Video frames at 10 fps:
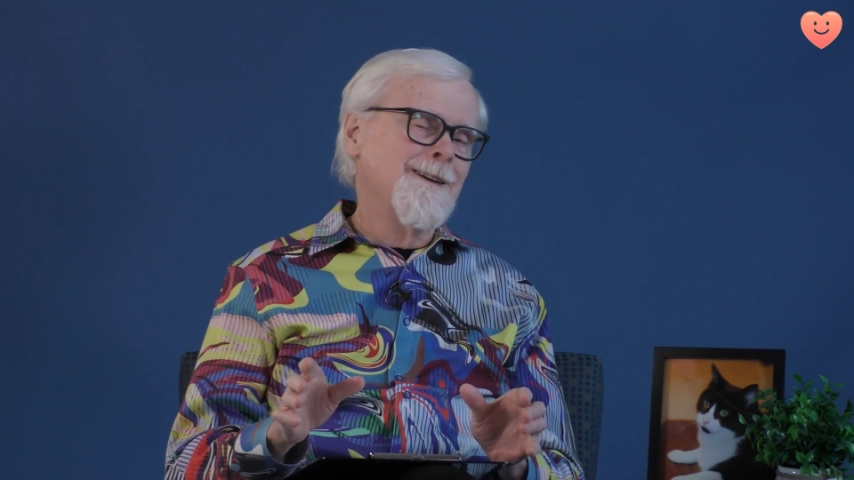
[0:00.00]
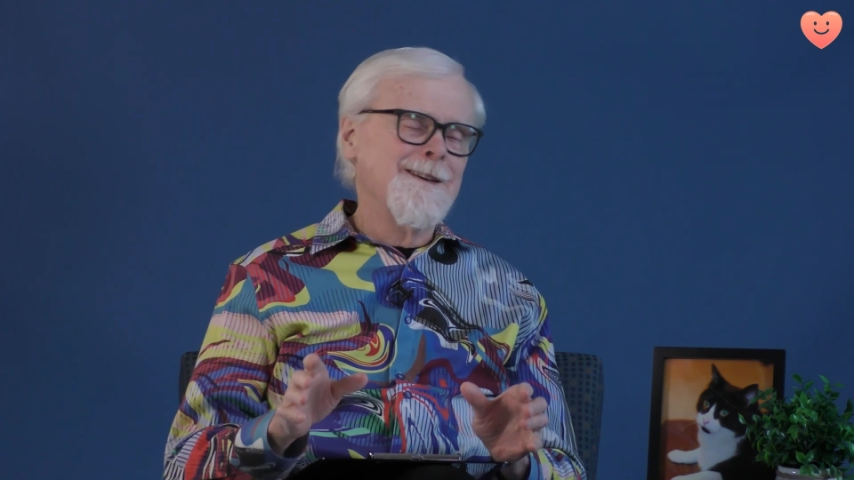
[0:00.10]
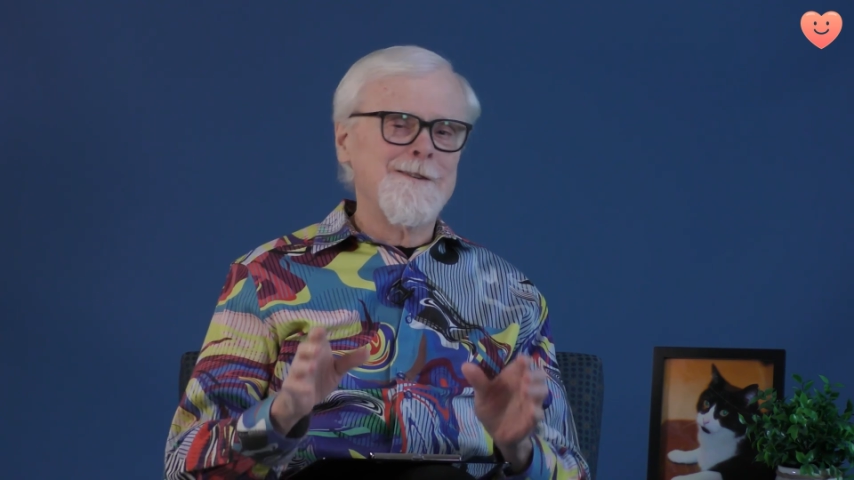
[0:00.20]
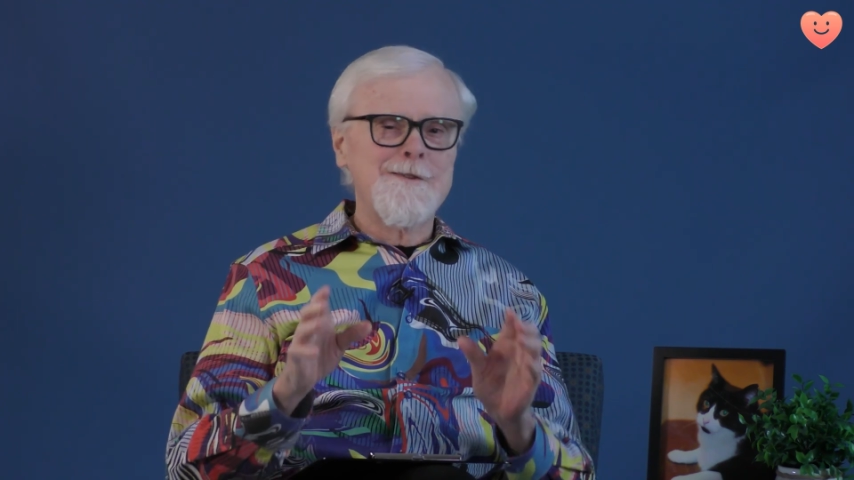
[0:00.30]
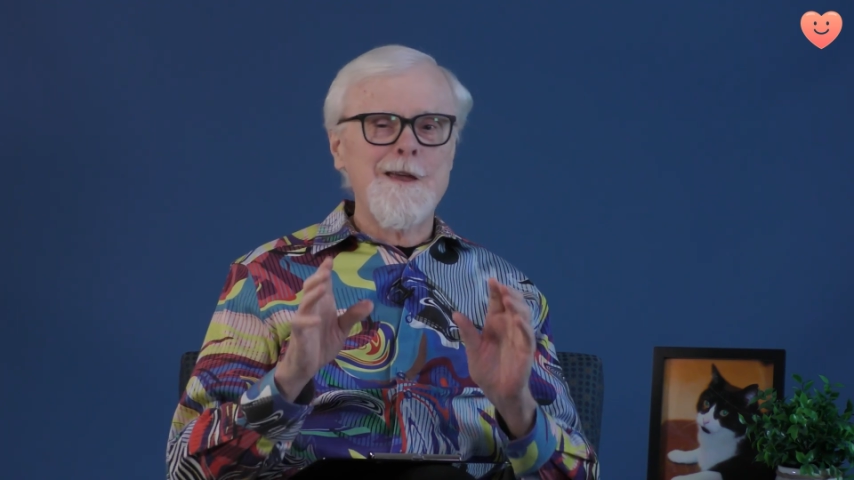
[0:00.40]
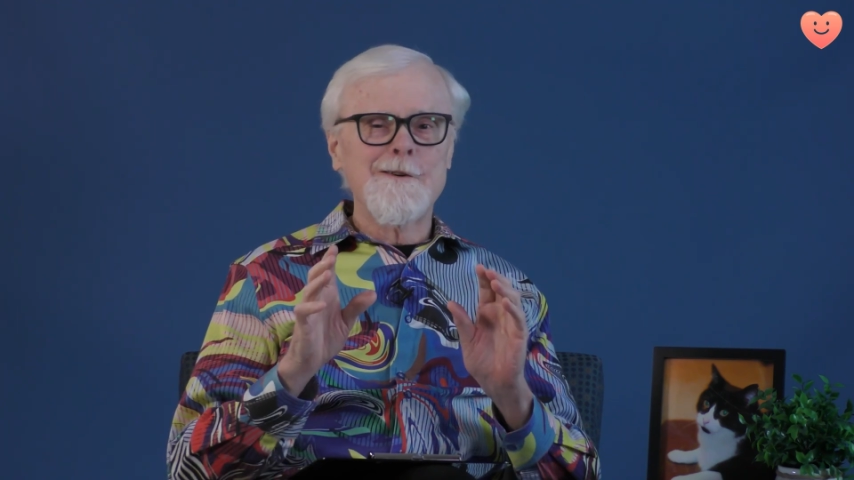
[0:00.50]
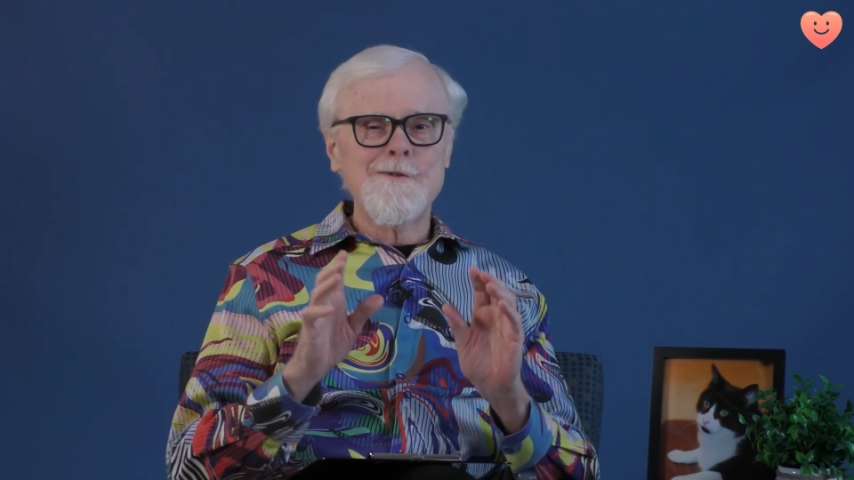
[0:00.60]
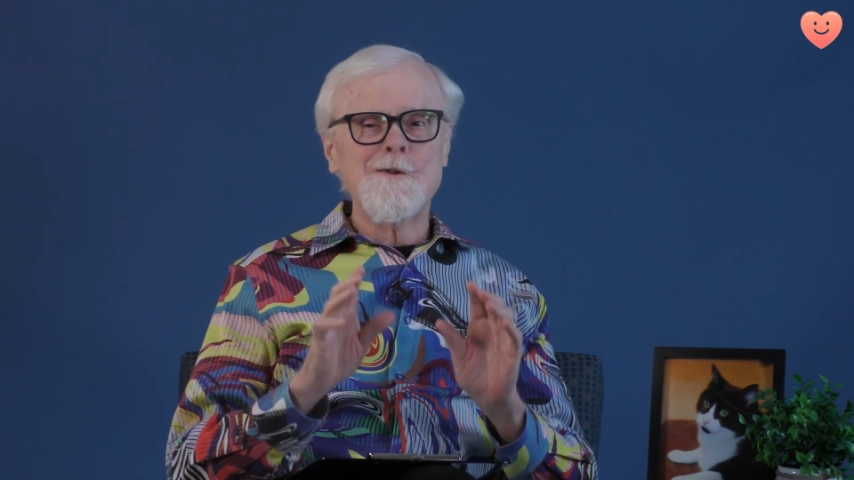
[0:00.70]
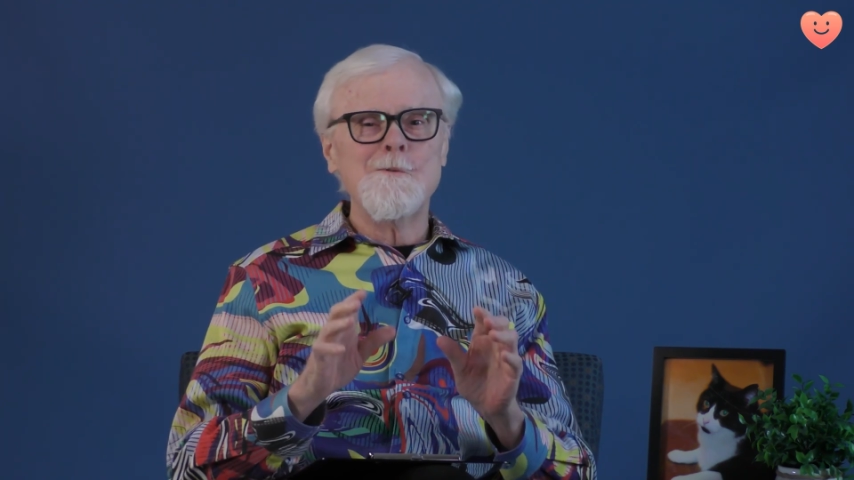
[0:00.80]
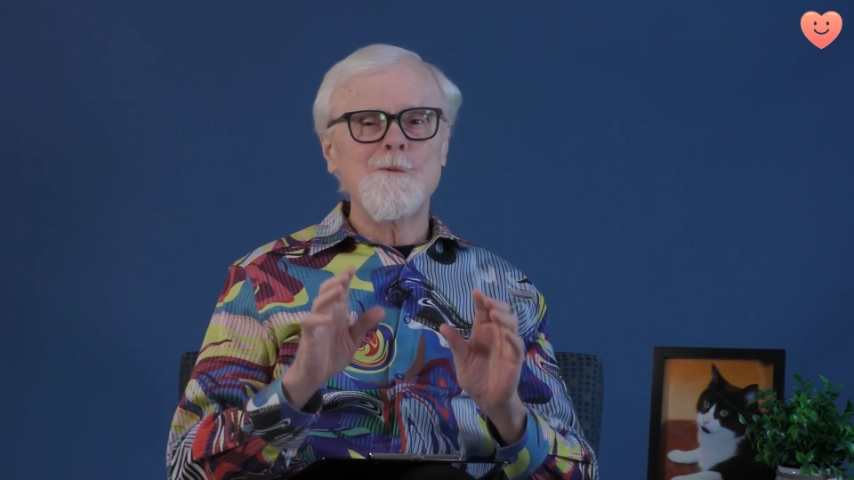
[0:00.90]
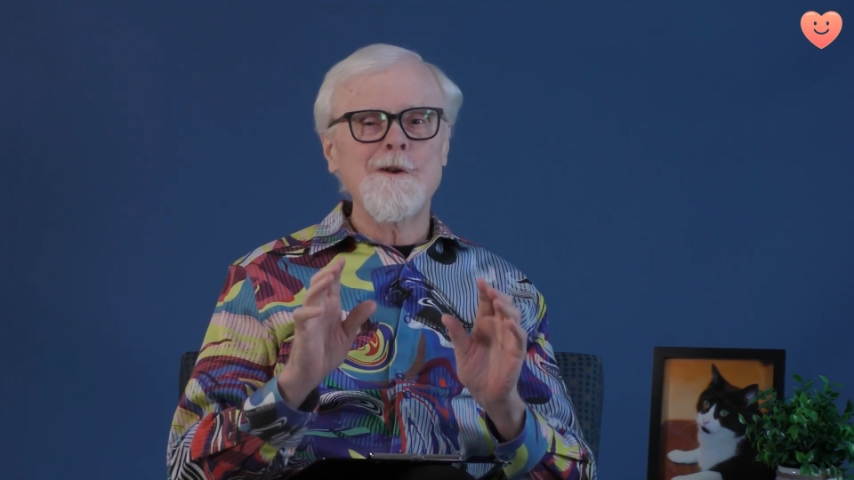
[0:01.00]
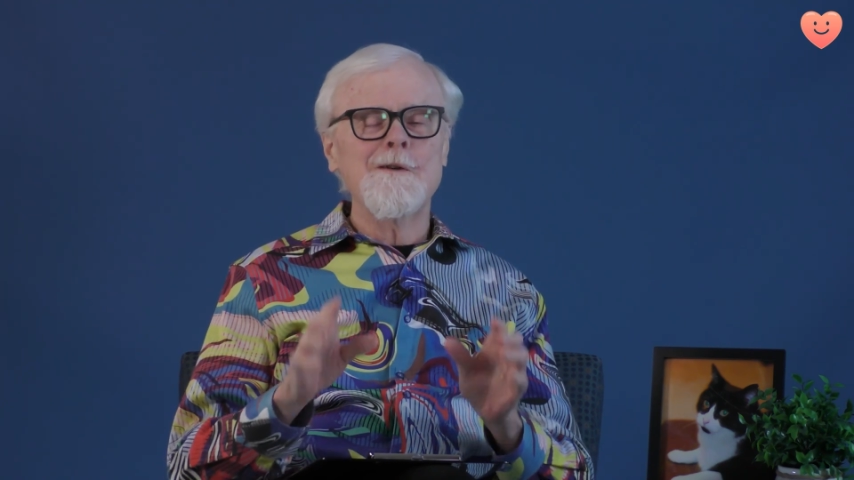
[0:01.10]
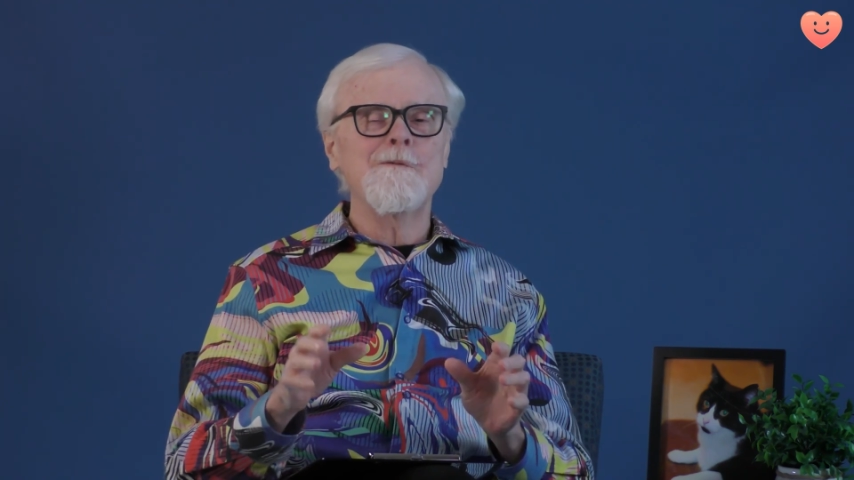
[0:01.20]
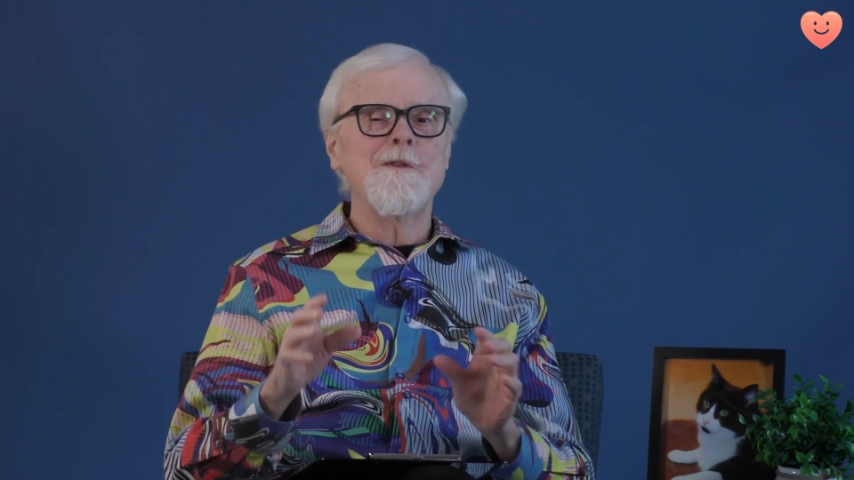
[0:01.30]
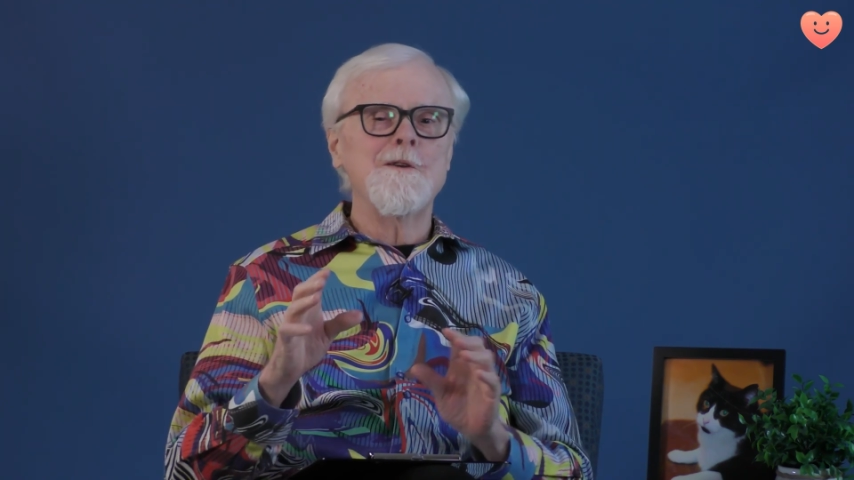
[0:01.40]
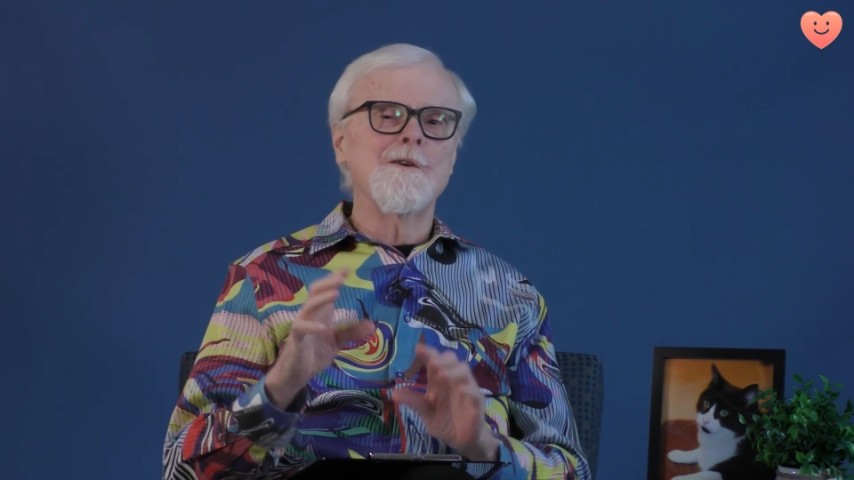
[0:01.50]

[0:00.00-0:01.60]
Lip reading: it's actually one of the